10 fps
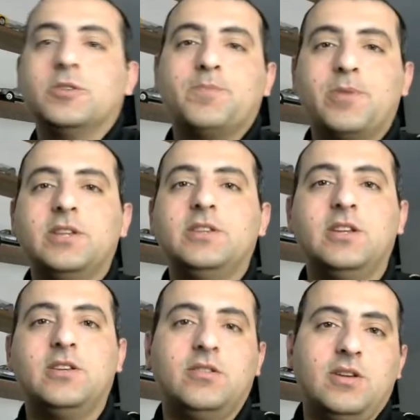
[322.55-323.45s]
printed,
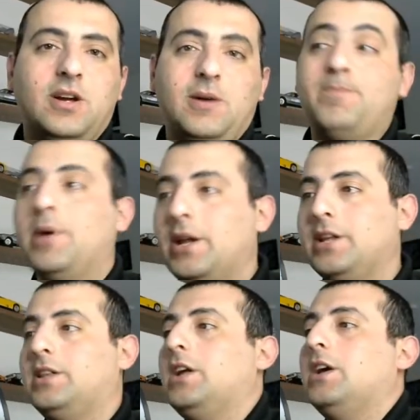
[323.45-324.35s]

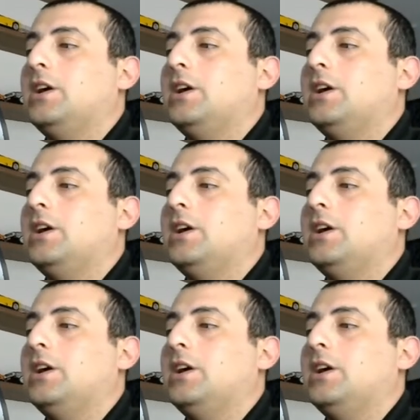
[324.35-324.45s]
apparently,